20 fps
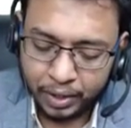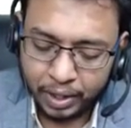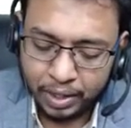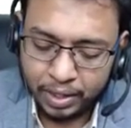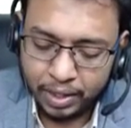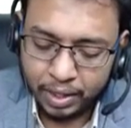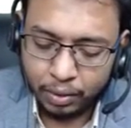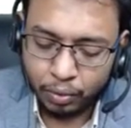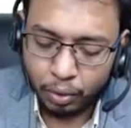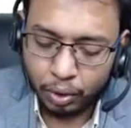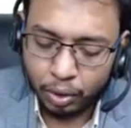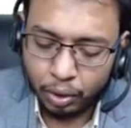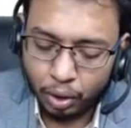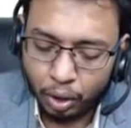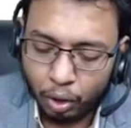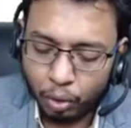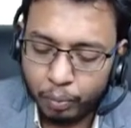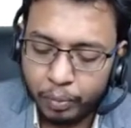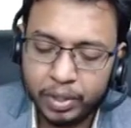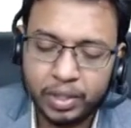Is equal to
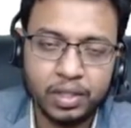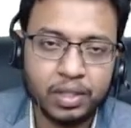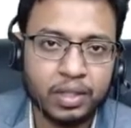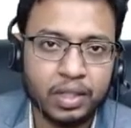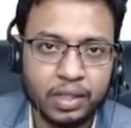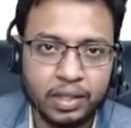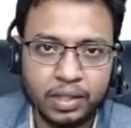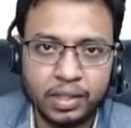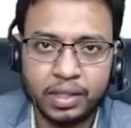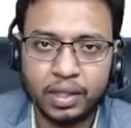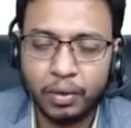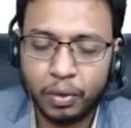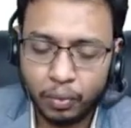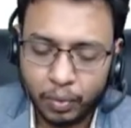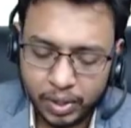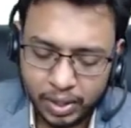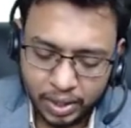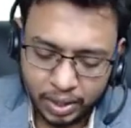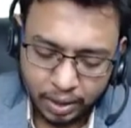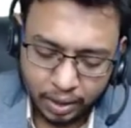how much? This is our
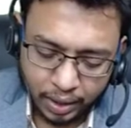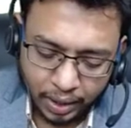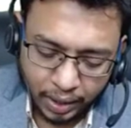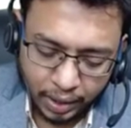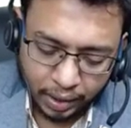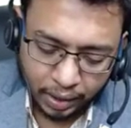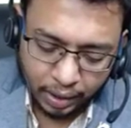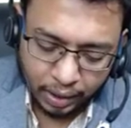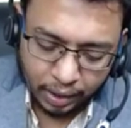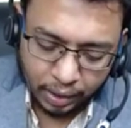question, right?